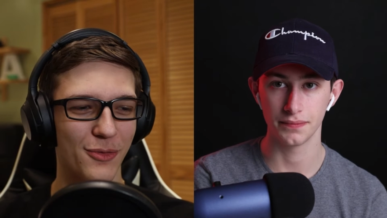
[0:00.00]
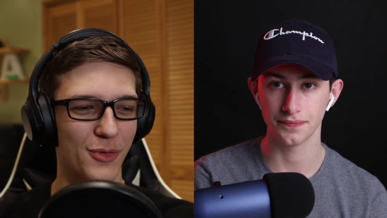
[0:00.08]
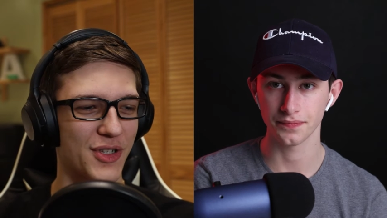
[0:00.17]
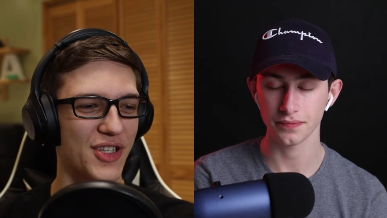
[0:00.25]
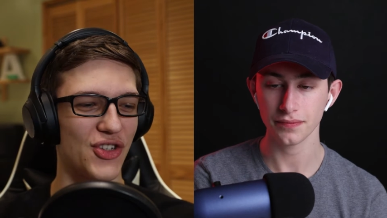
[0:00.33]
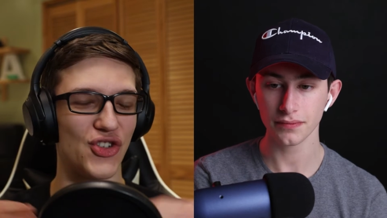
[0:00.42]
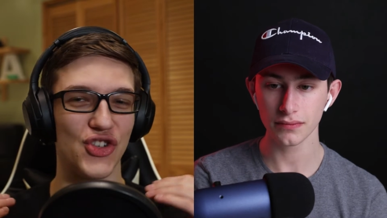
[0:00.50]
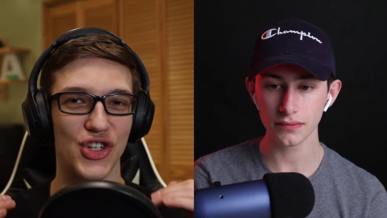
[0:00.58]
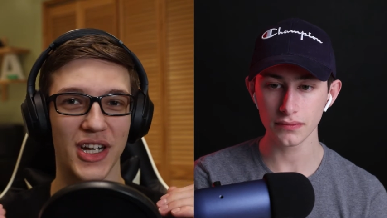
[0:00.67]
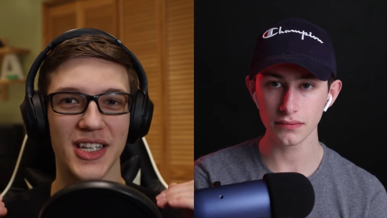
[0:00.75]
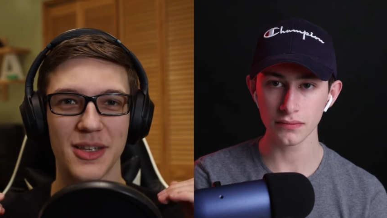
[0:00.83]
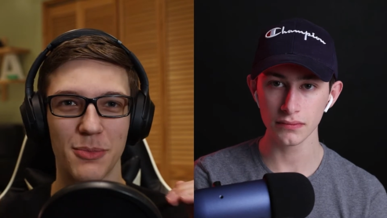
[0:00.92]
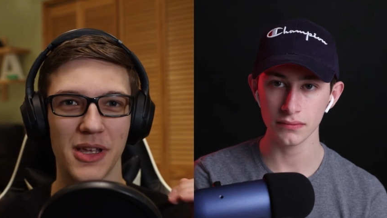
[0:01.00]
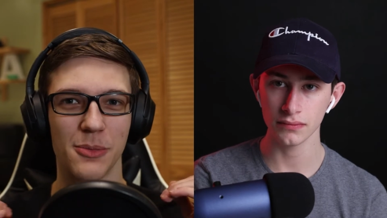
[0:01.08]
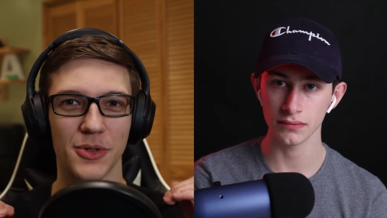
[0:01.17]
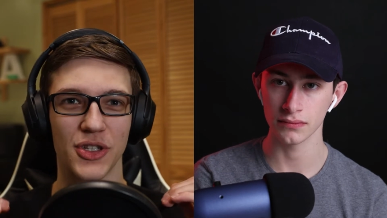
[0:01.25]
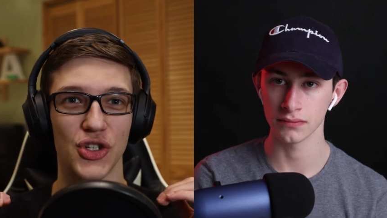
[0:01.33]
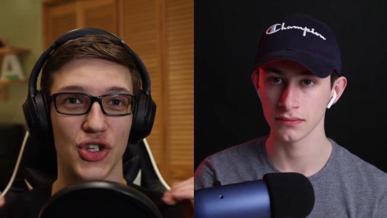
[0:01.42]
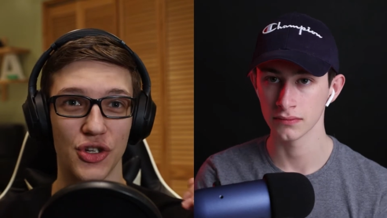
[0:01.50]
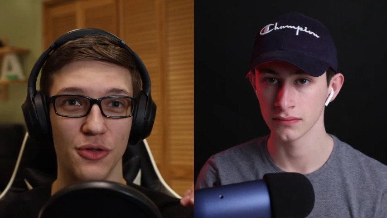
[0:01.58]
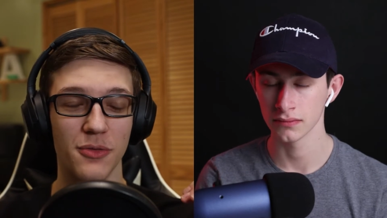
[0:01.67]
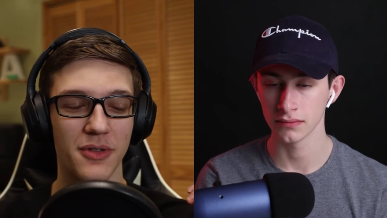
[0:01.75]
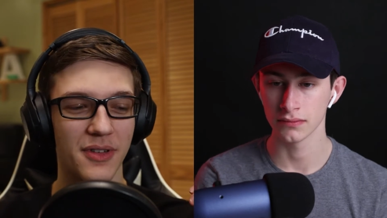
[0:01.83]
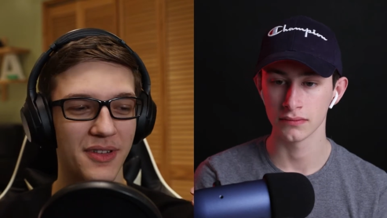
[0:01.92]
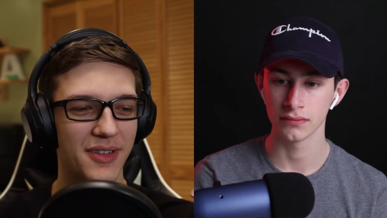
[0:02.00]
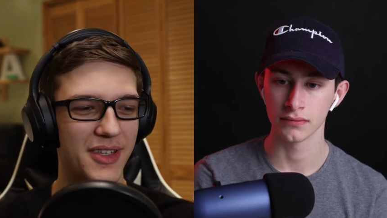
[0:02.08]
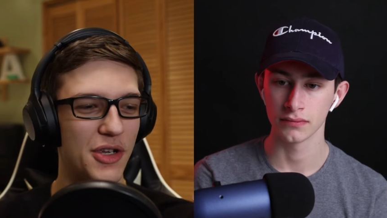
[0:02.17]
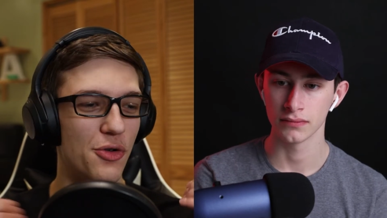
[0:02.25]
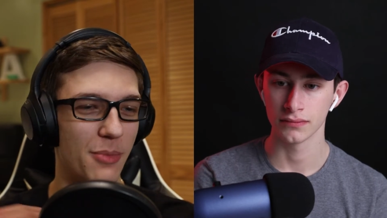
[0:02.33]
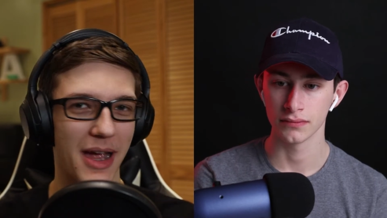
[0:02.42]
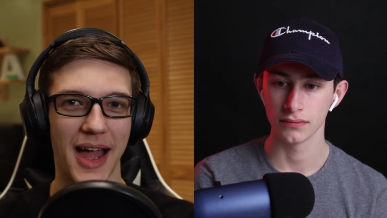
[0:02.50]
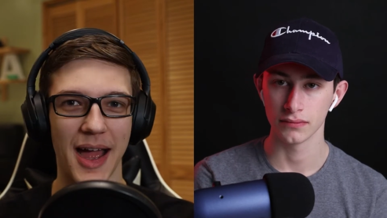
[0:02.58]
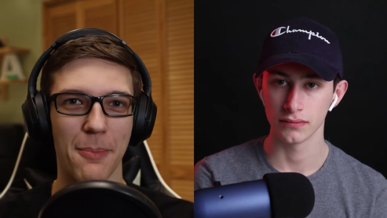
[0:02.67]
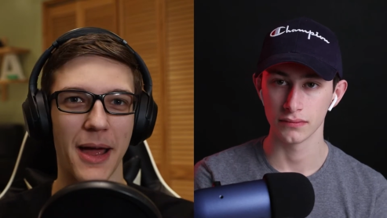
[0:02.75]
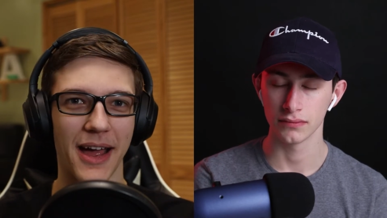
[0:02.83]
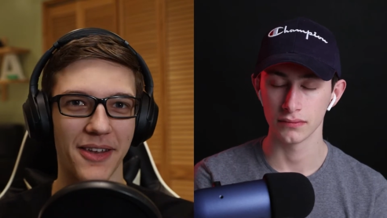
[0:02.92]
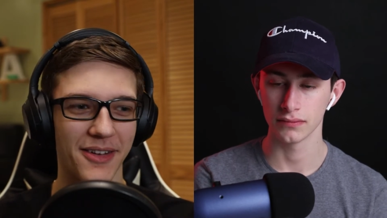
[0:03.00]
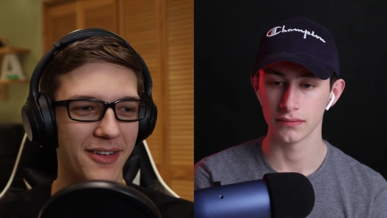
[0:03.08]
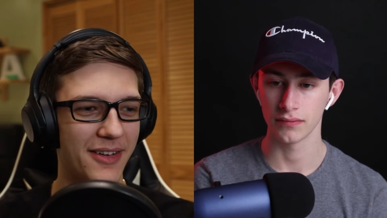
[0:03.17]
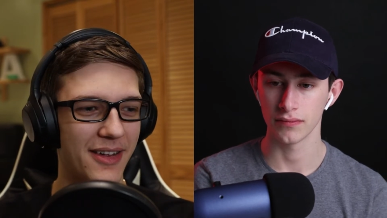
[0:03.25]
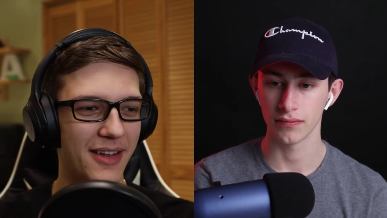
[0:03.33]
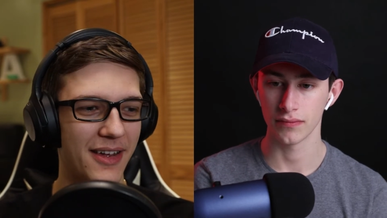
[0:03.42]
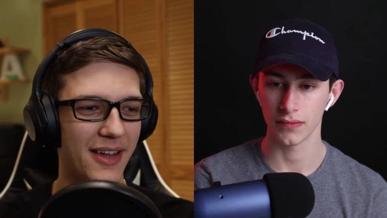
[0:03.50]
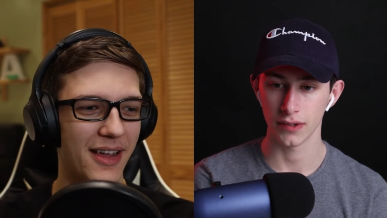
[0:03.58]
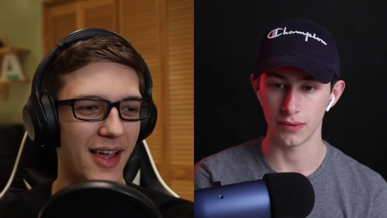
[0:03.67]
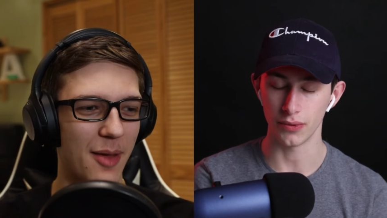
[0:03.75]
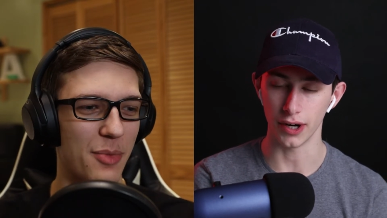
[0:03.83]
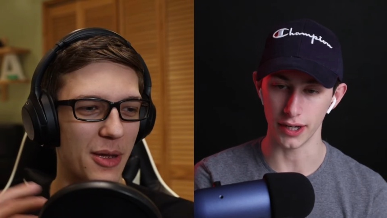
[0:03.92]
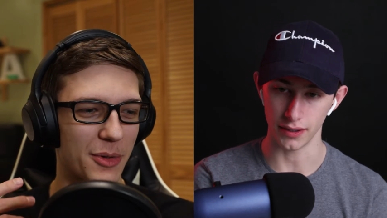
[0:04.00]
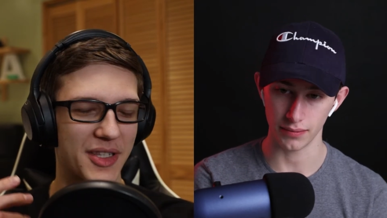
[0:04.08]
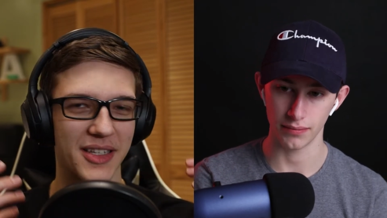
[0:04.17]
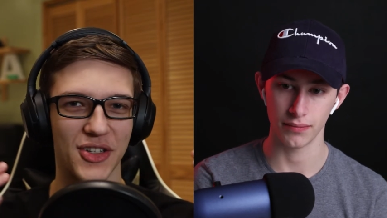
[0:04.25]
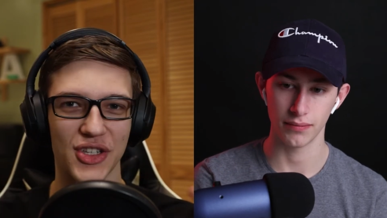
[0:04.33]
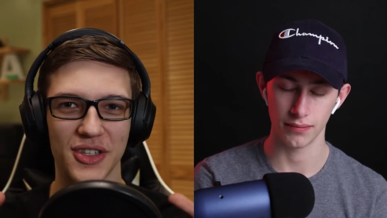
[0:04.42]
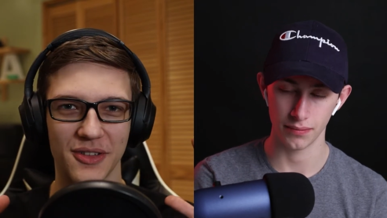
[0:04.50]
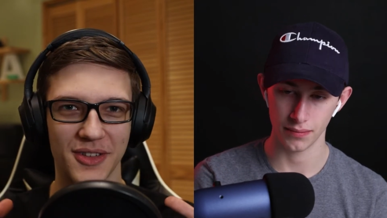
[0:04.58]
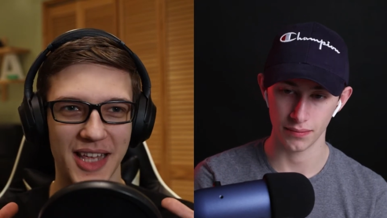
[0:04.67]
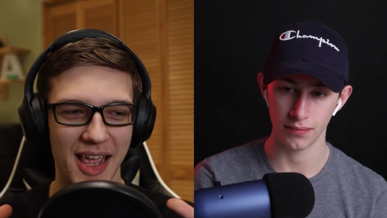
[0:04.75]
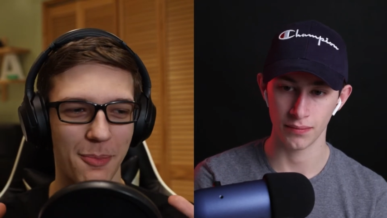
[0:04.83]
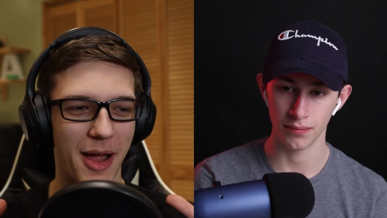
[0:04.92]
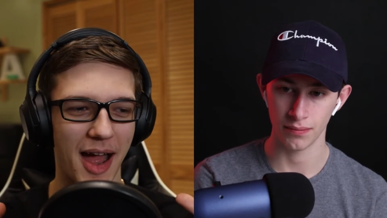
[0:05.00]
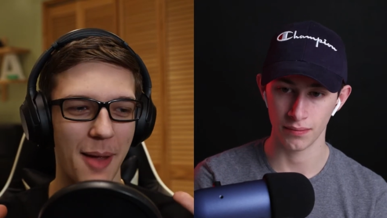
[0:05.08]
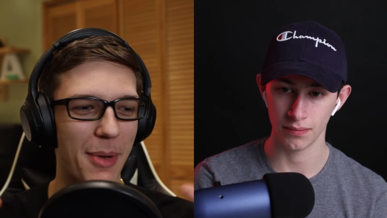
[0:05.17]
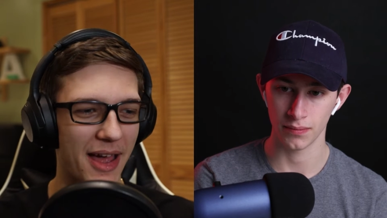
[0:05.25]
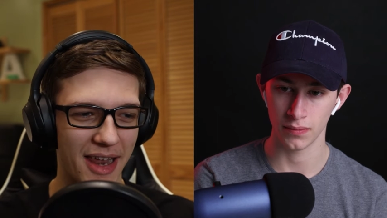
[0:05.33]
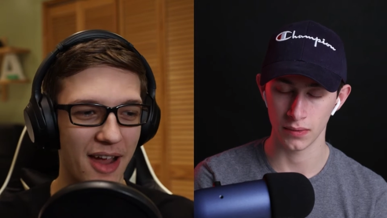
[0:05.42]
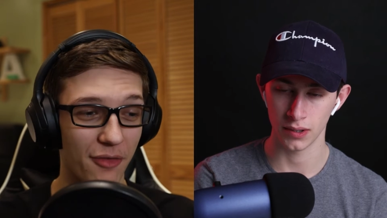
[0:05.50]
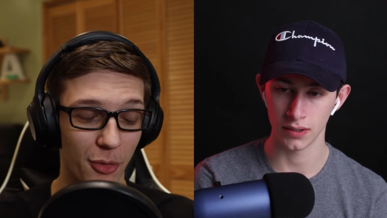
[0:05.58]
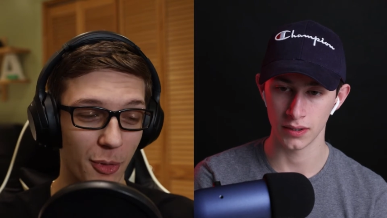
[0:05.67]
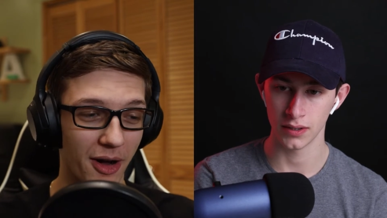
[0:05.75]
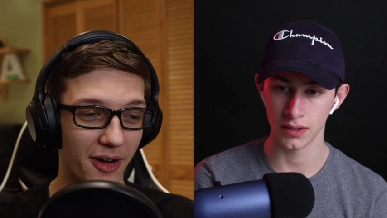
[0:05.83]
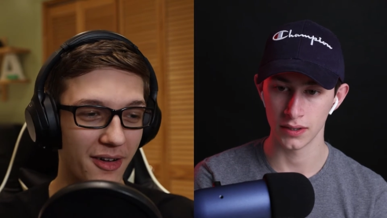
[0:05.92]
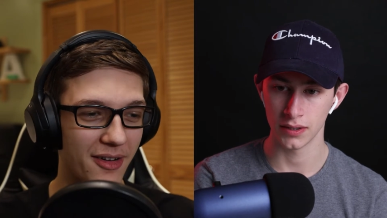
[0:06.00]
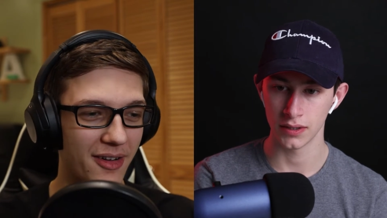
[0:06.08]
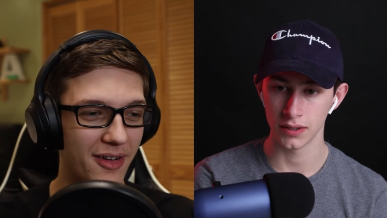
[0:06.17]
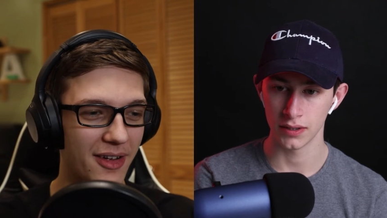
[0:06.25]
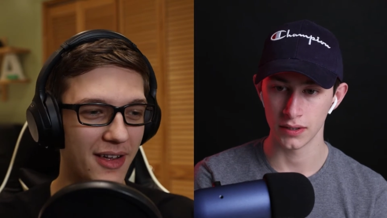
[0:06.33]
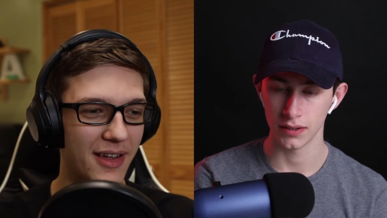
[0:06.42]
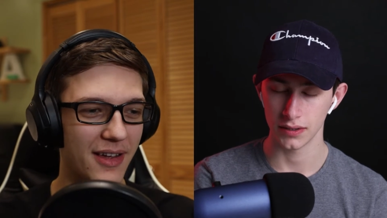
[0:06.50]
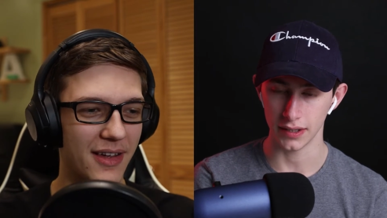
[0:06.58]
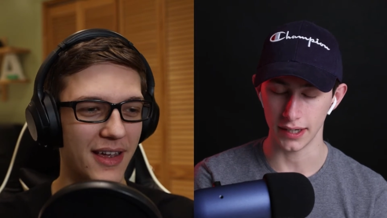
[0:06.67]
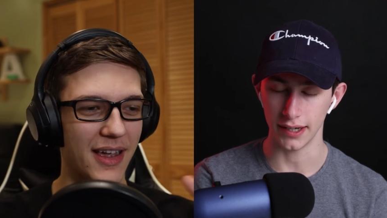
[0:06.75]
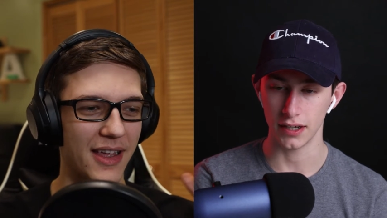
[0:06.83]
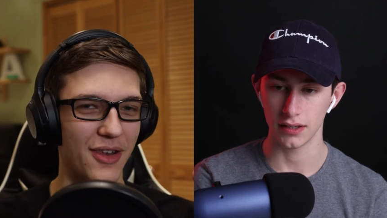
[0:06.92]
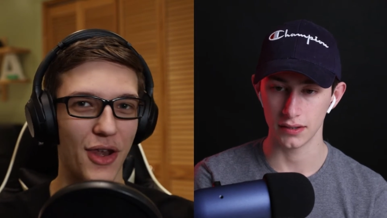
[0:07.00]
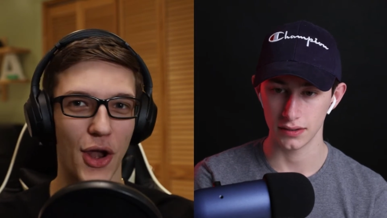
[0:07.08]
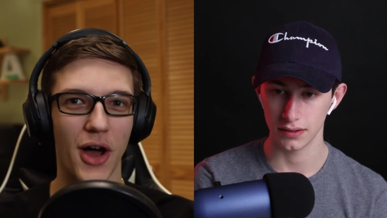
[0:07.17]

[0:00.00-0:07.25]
Speaker 1: was to just be able to shoot to my iPad and right. be able to just take my iPad everywhere. Yeah. And